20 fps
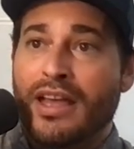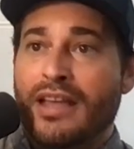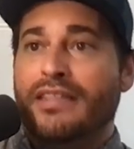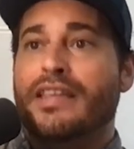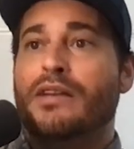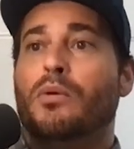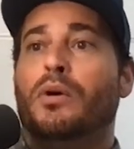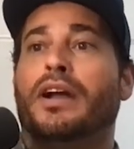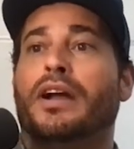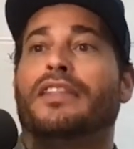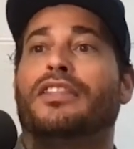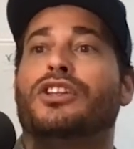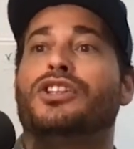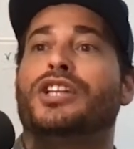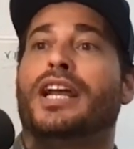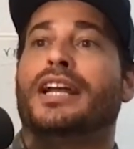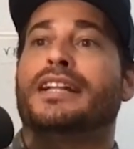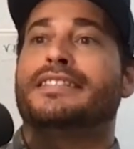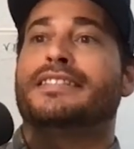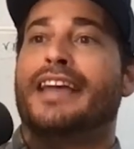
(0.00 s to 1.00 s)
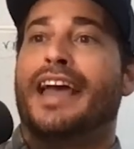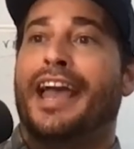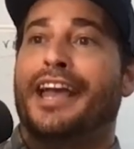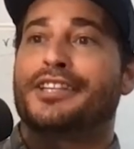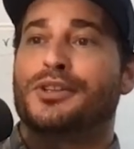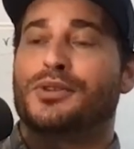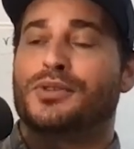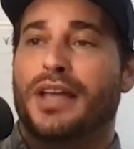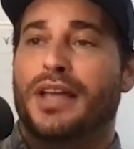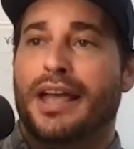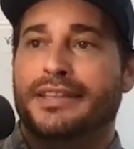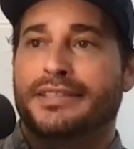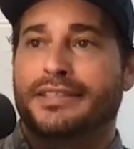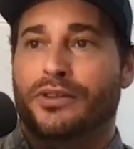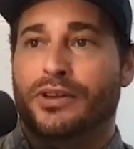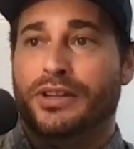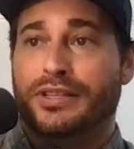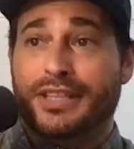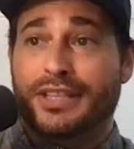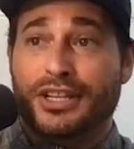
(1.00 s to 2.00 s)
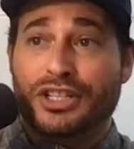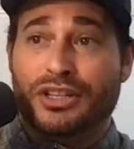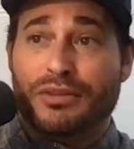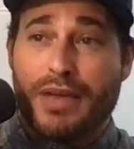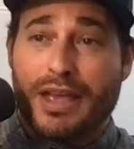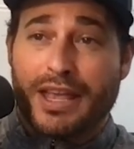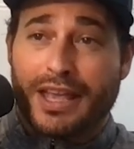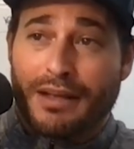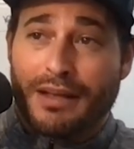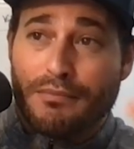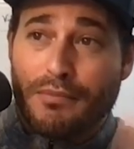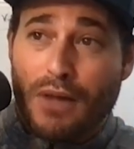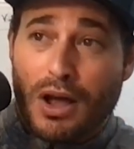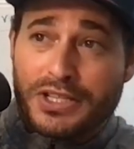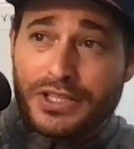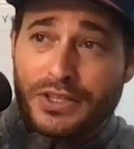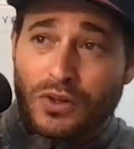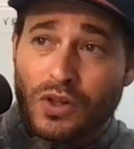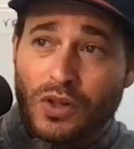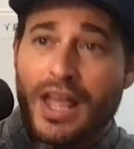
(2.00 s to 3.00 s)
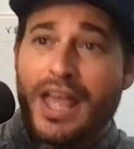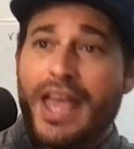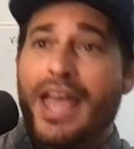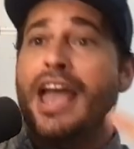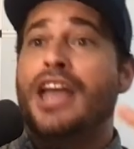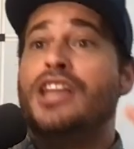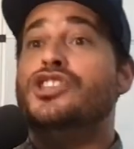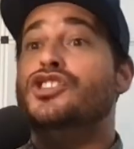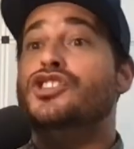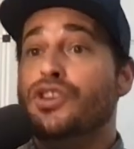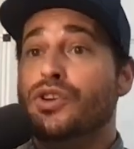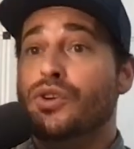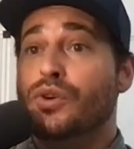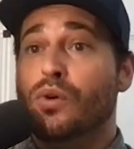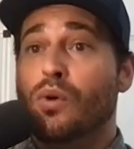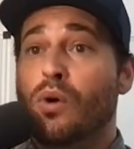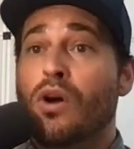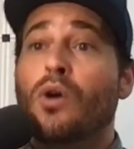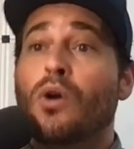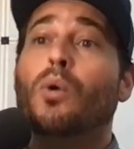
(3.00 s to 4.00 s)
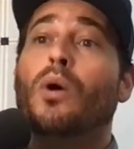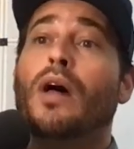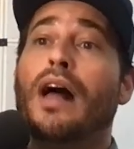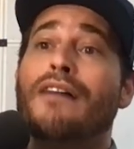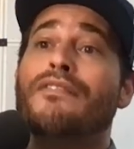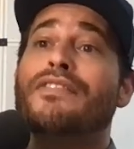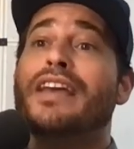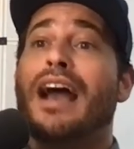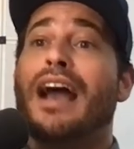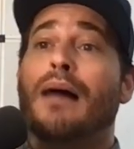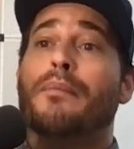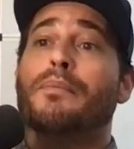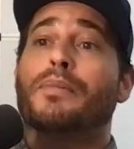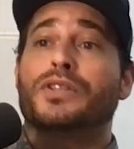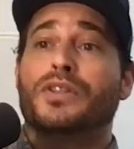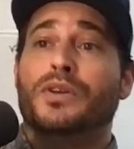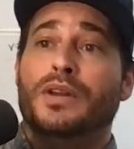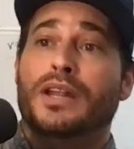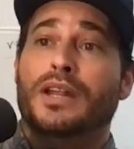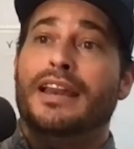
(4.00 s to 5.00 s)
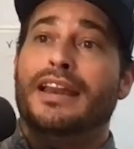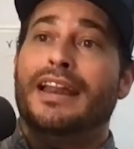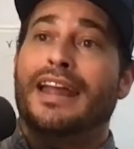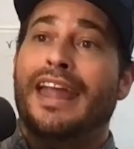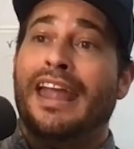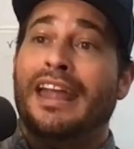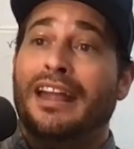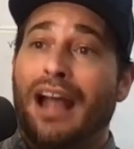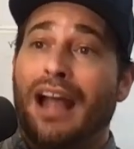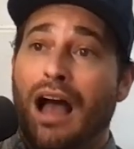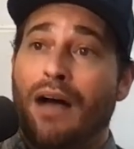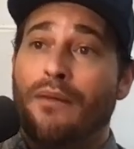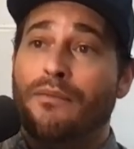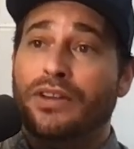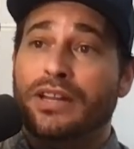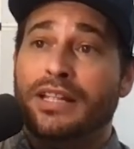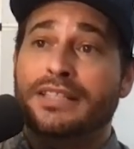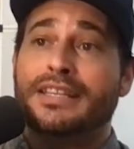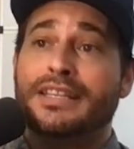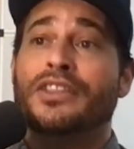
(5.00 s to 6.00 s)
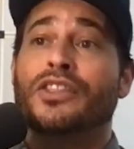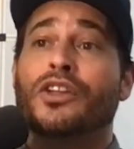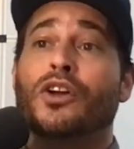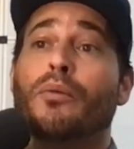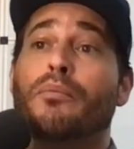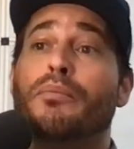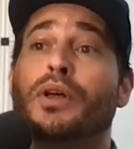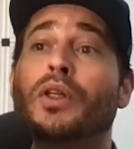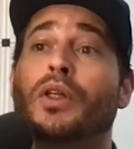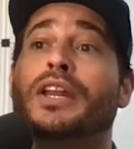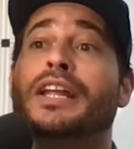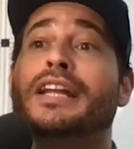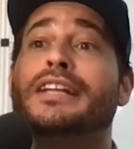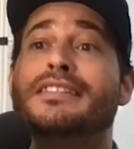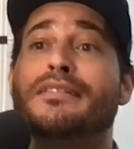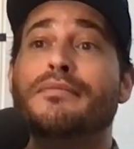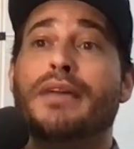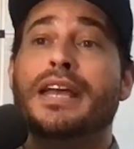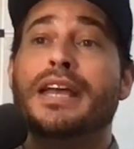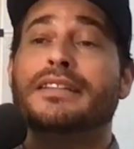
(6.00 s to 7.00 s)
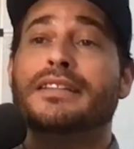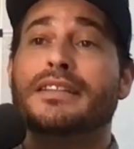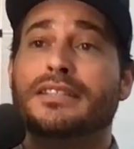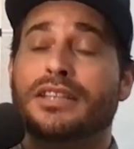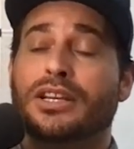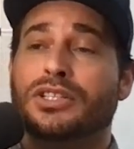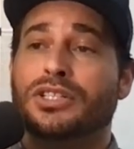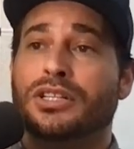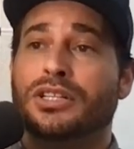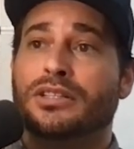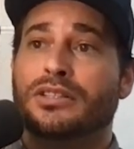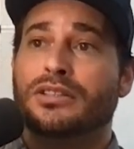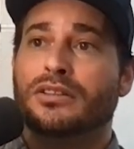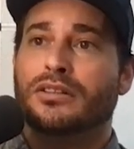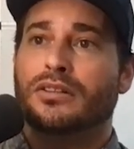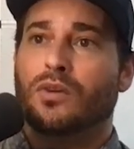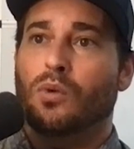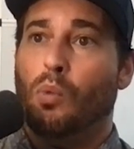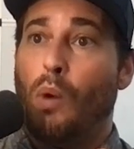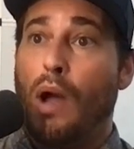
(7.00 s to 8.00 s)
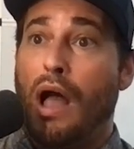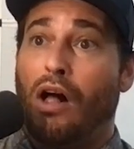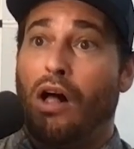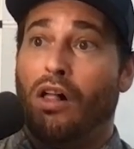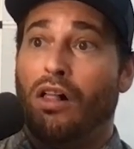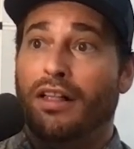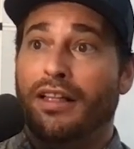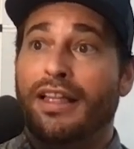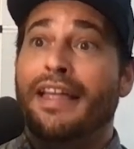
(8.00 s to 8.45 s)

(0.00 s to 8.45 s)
They will get the chance to exercise their decision-making muscle, and you will have the opportunity to gain confidence in their ability to make decisions well.